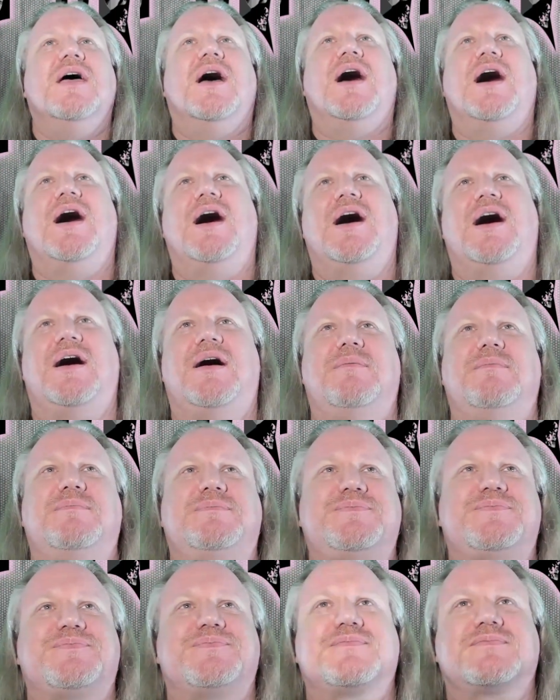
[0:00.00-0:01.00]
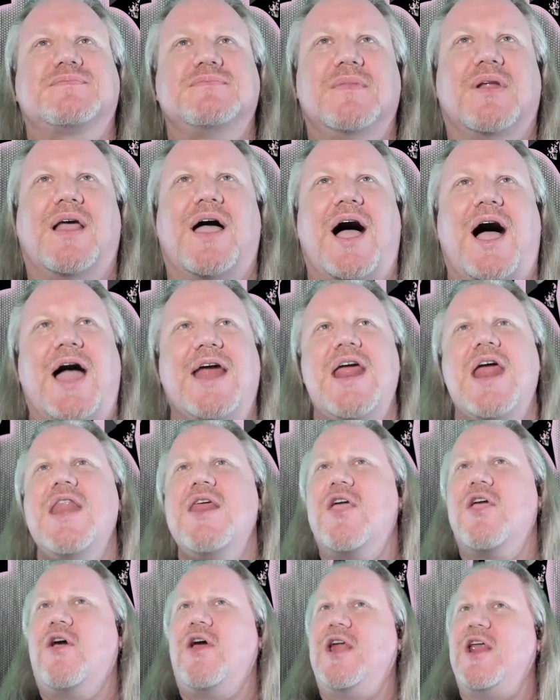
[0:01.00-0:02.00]
I
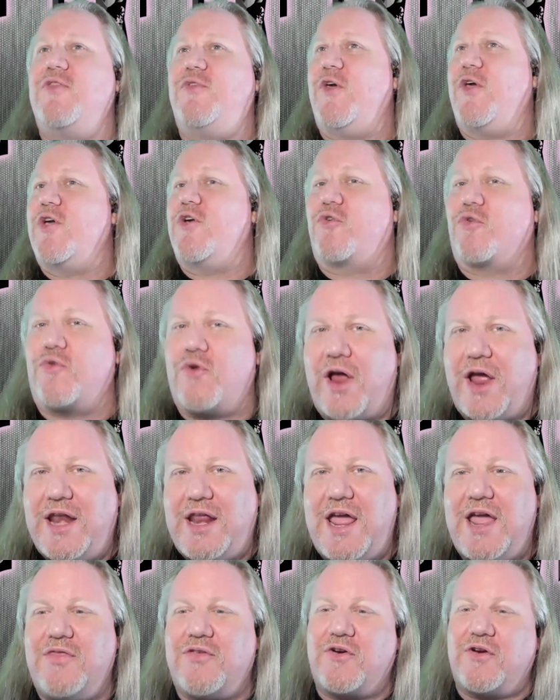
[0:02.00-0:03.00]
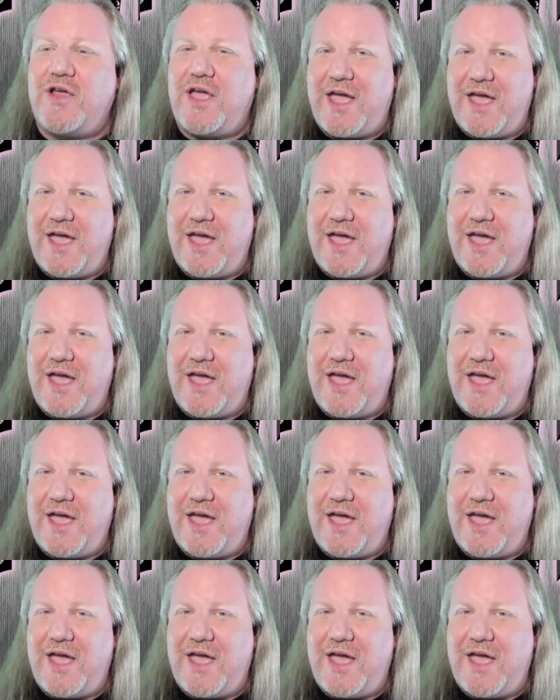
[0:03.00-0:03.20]
didn't hear anything great either,